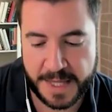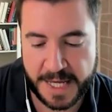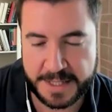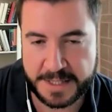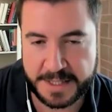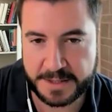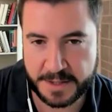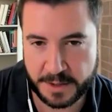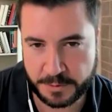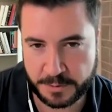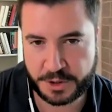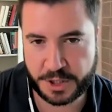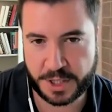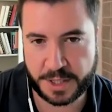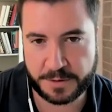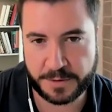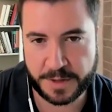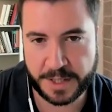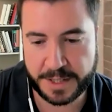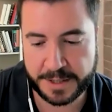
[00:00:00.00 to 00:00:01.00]
that's its own
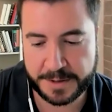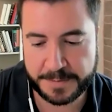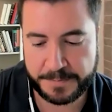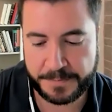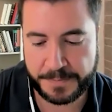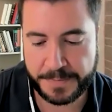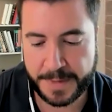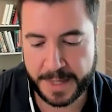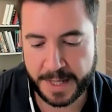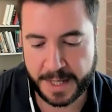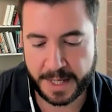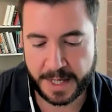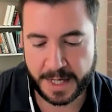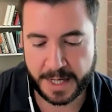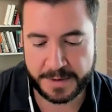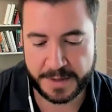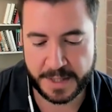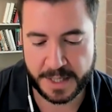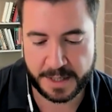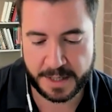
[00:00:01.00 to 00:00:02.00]
generator
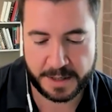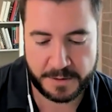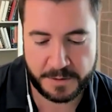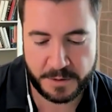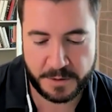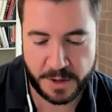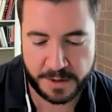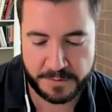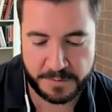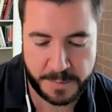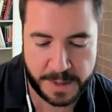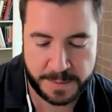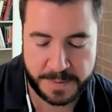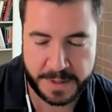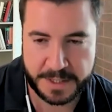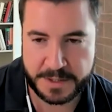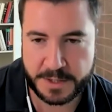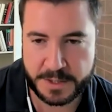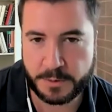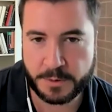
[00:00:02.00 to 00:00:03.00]
and then you have
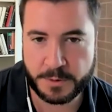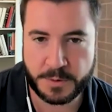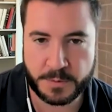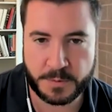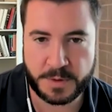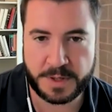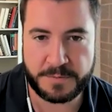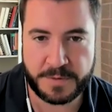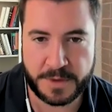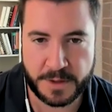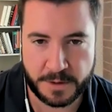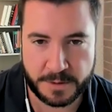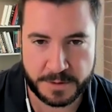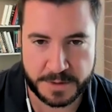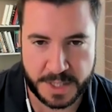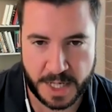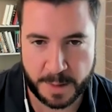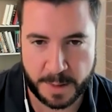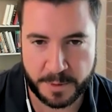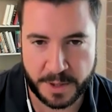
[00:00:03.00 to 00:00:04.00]
maybe two or three of
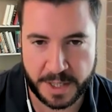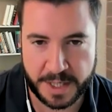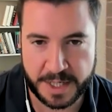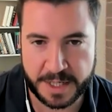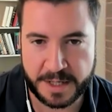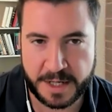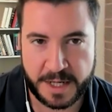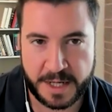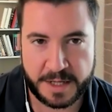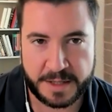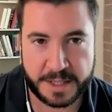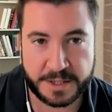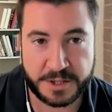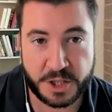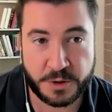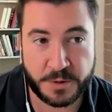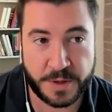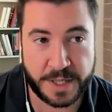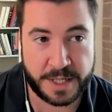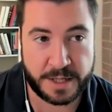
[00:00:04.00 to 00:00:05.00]
those operating, they
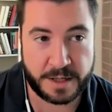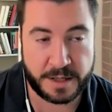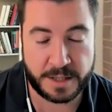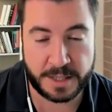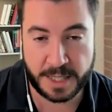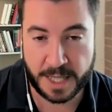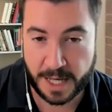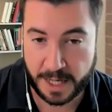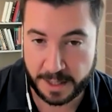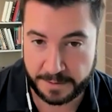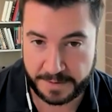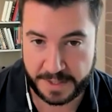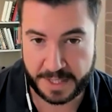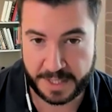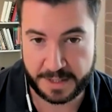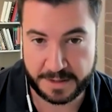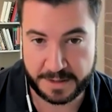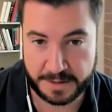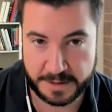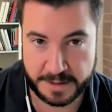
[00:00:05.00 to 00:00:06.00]
generate a lot of
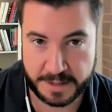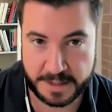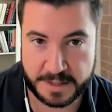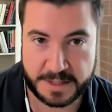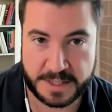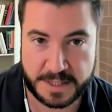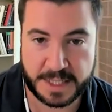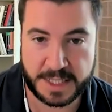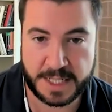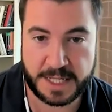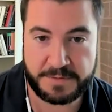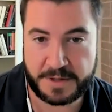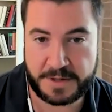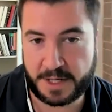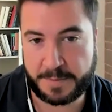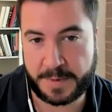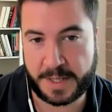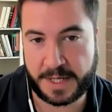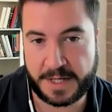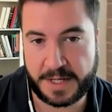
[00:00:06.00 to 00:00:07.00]
heat,
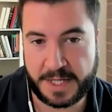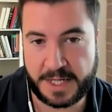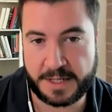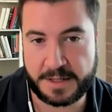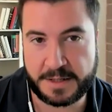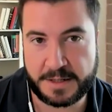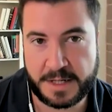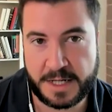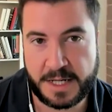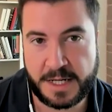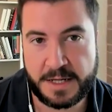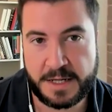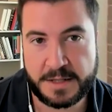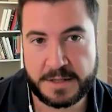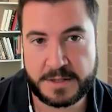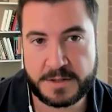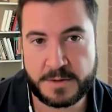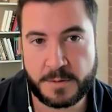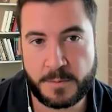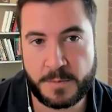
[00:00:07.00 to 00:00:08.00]
significant amount of heat.
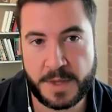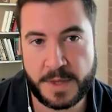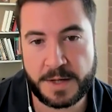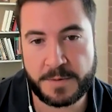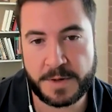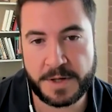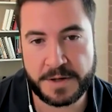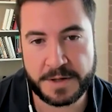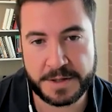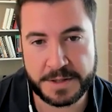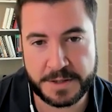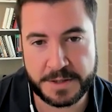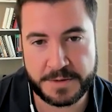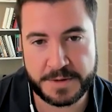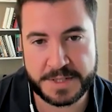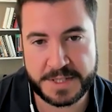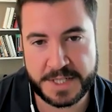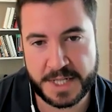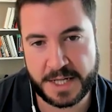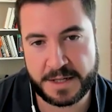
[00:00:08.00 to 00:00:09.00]
So then what you can
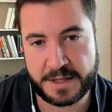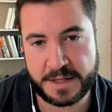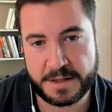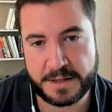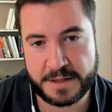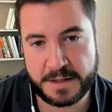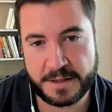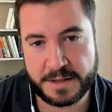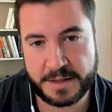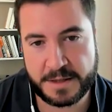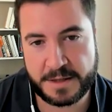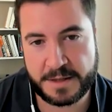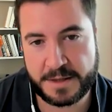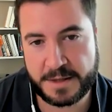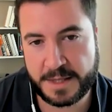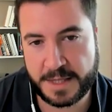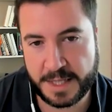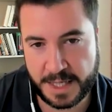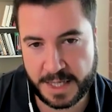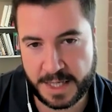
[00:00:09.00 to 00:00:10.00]
do is take
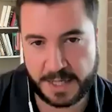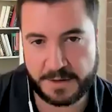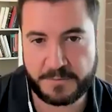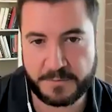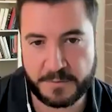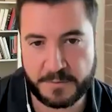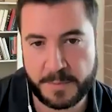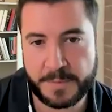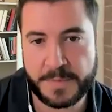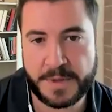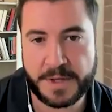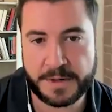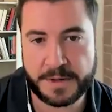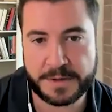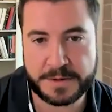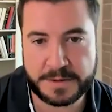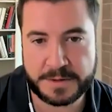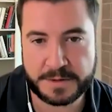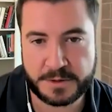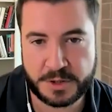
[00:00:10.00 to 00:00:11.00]
the heat from
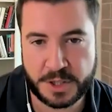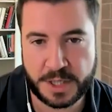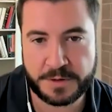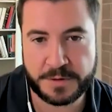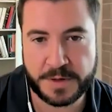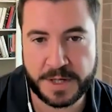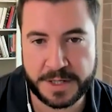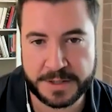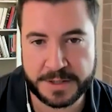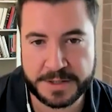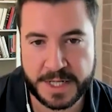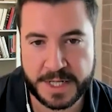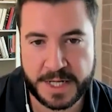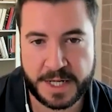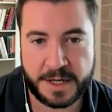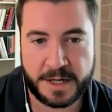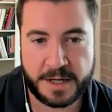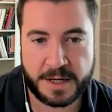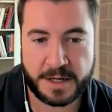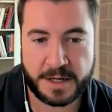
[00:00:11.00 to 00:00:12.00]
those generators.